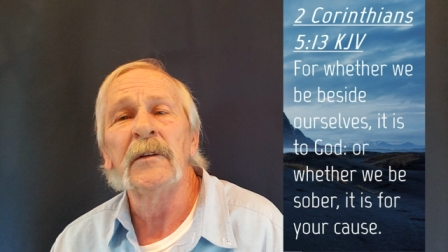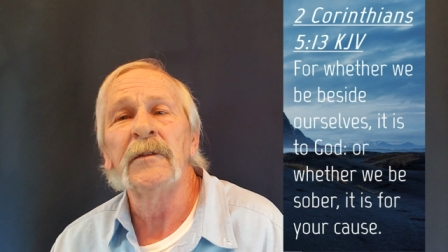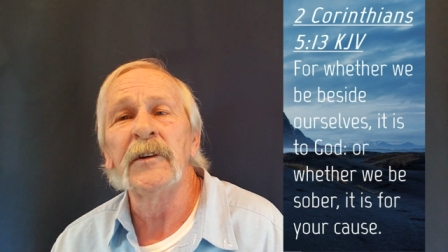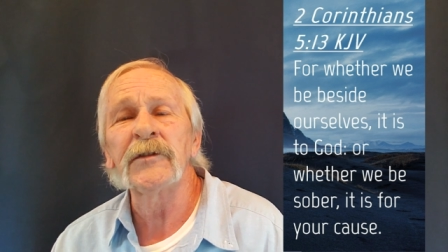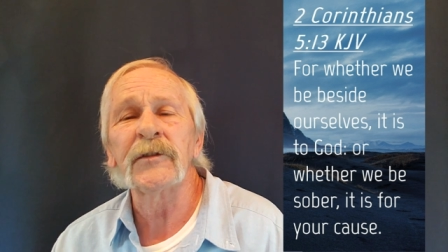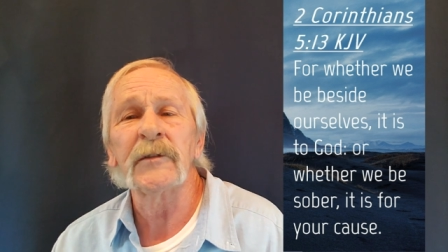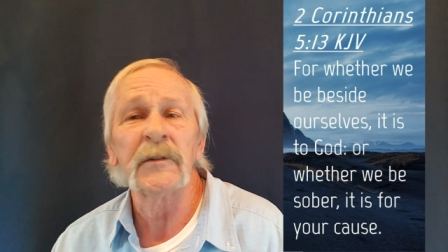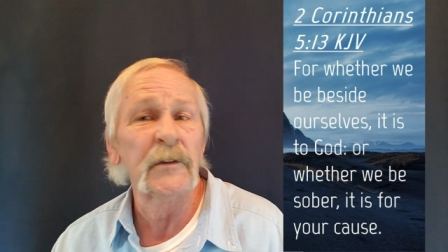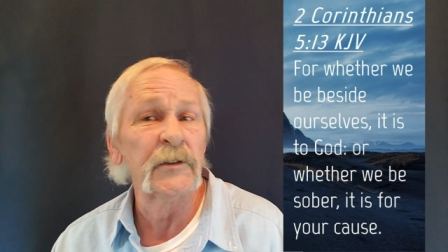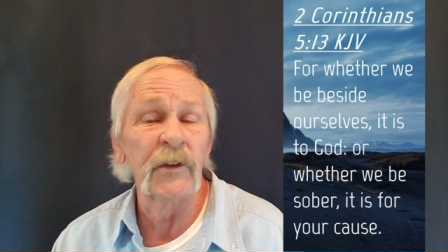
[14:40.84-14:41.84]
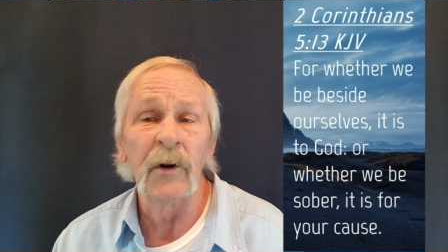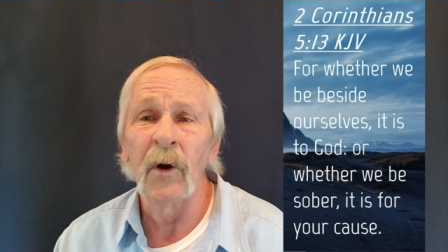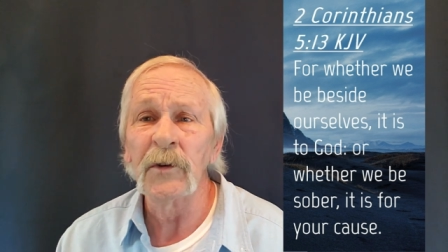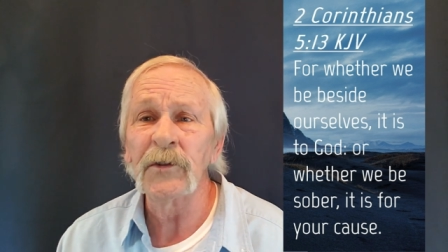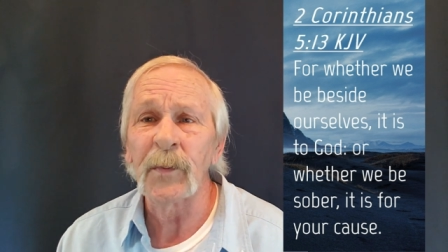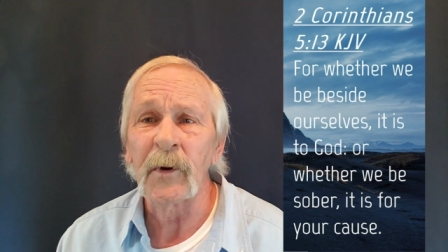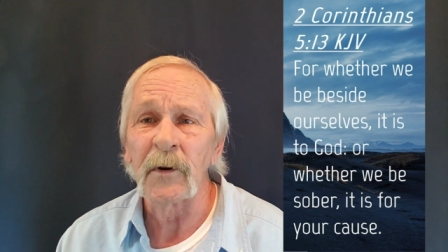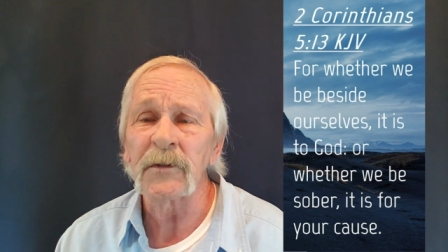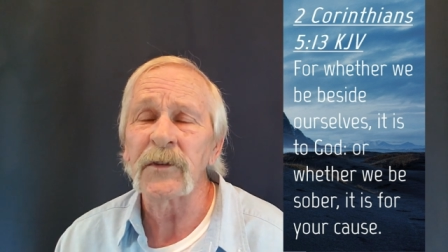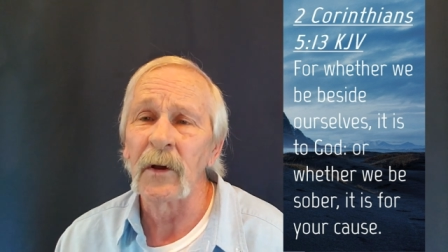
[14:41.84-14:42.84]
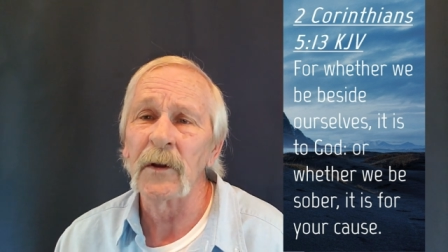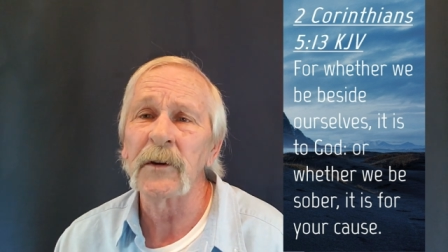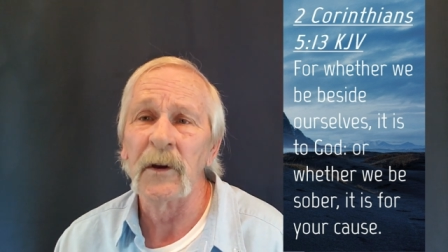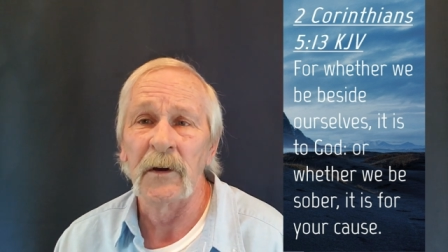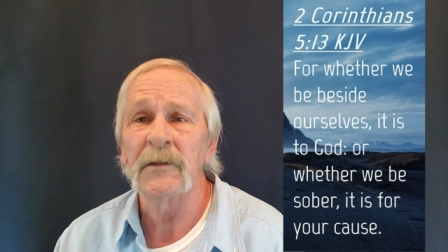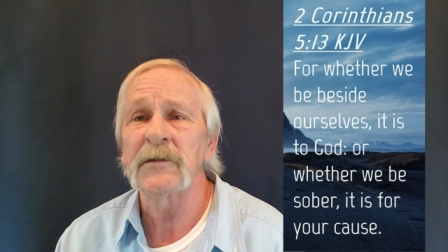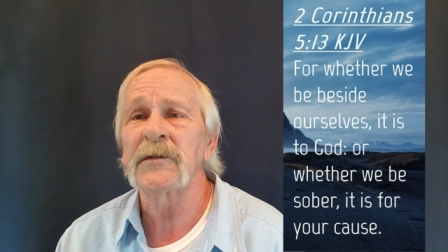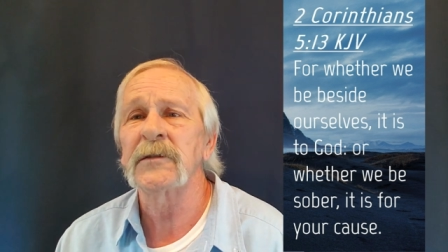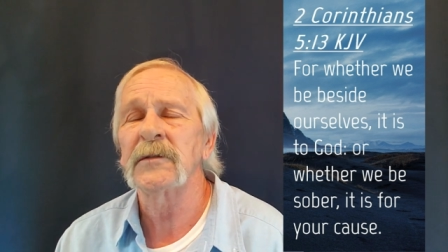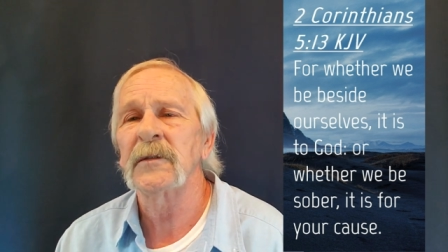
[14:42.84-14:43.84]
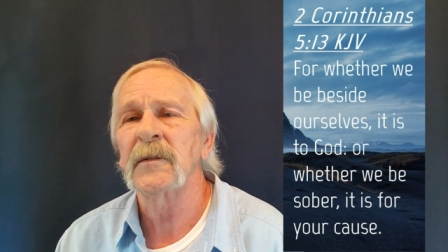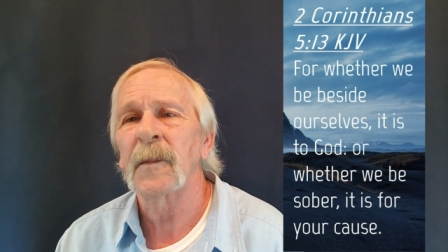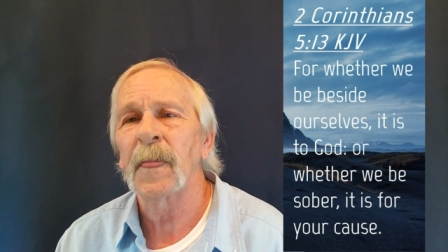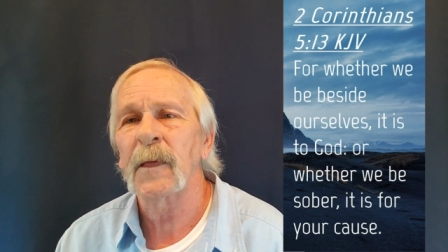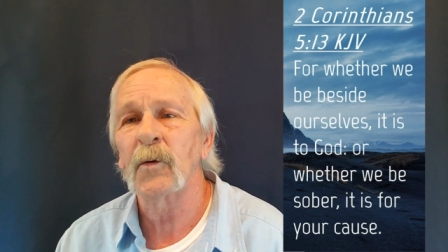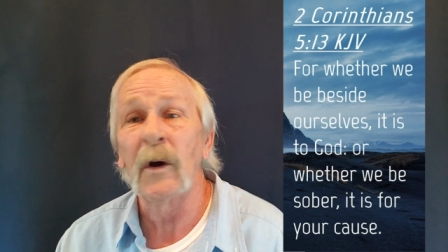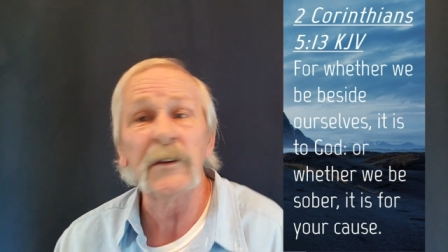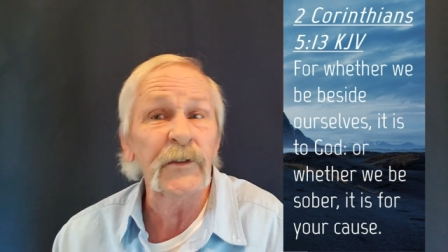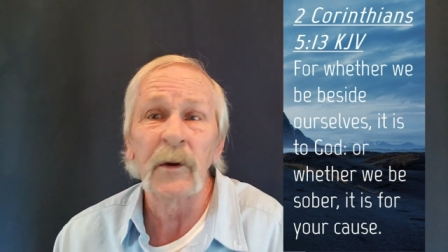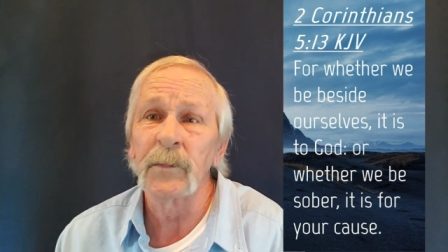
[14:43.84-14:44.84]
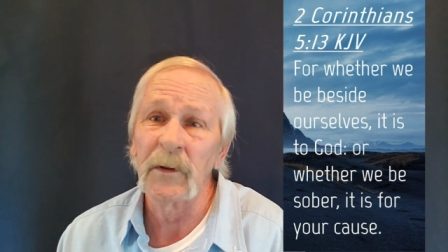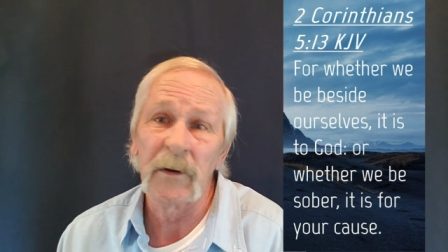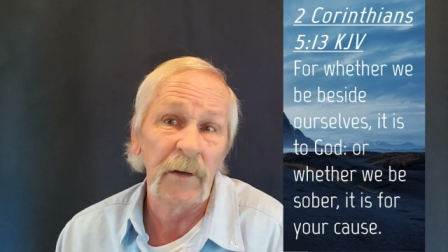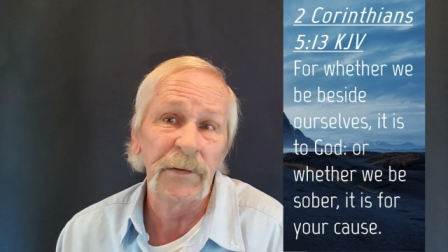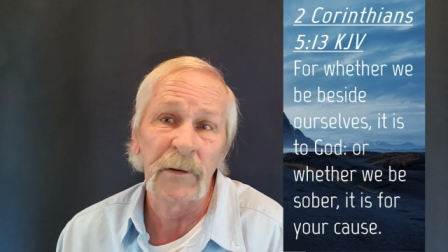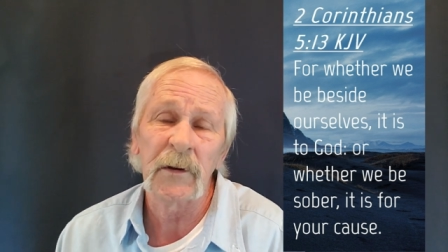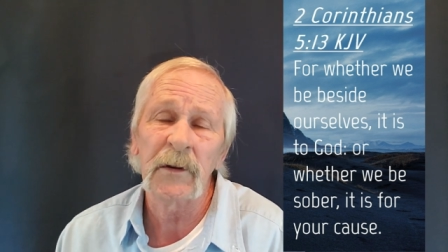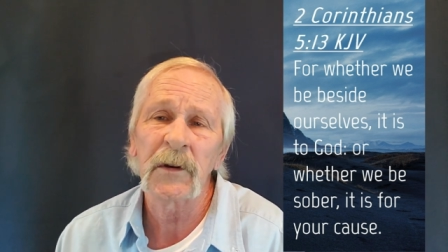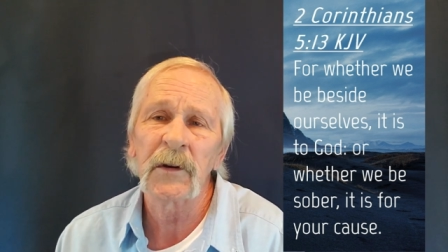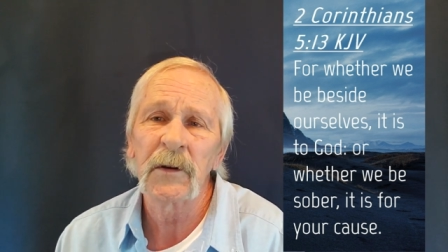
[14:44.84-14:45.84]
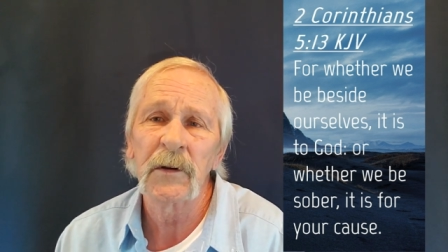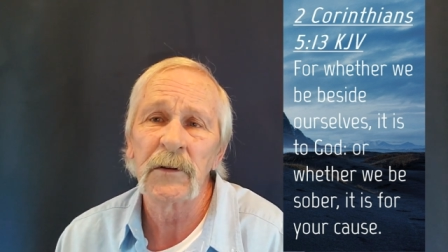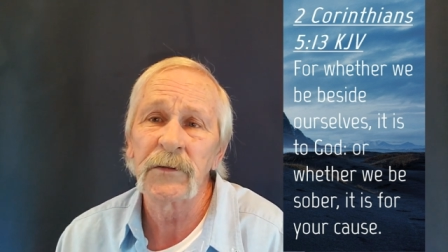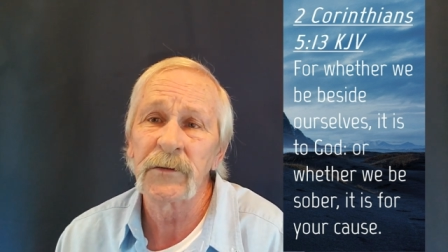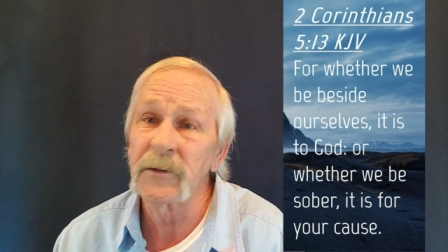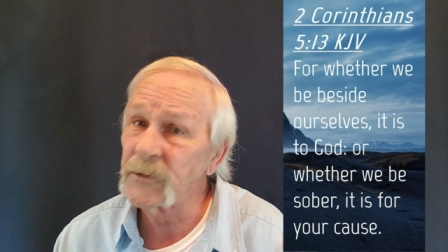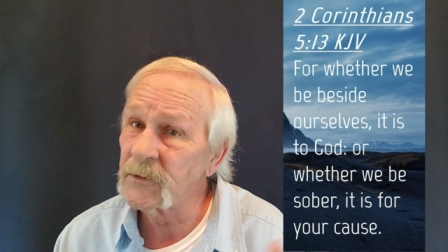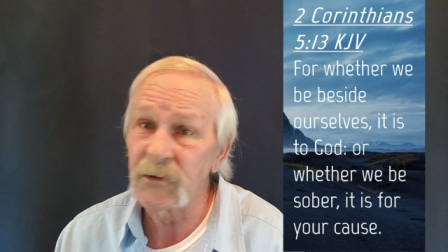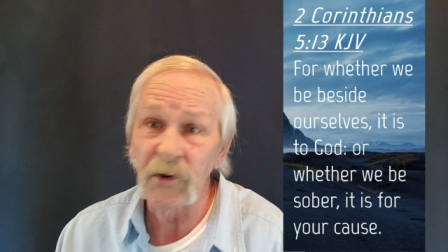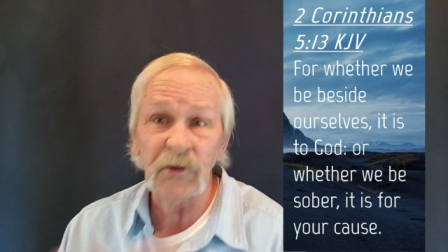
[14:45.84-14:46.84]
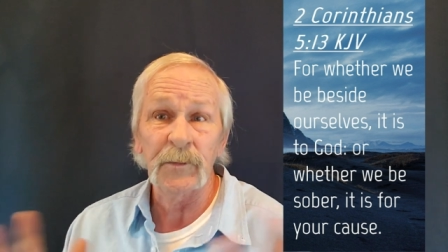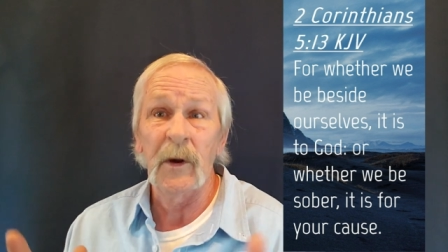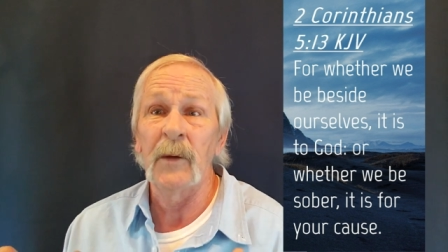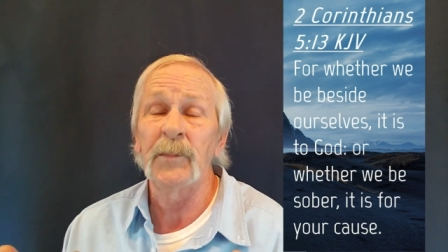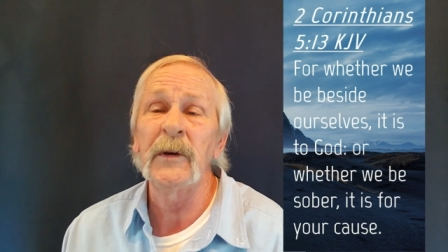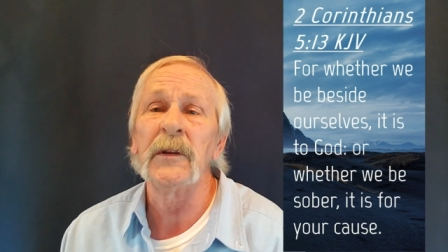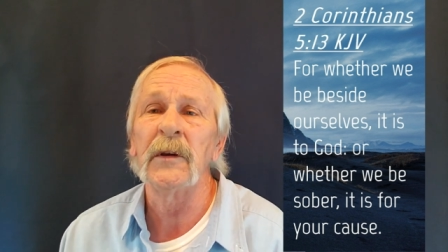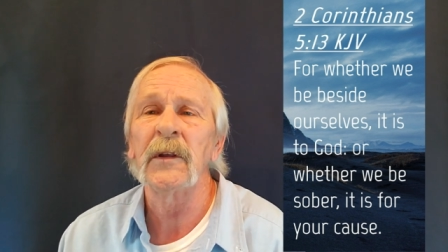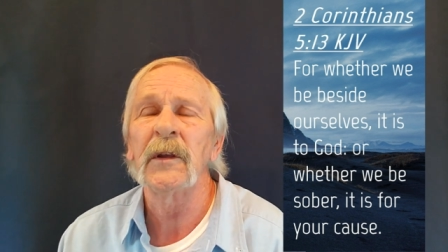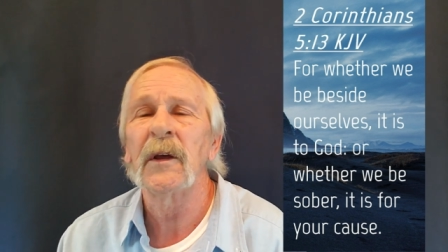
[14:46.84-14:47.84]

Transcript: This is the Holy Spirit telling us, quite simply, I think, this is just my opinion,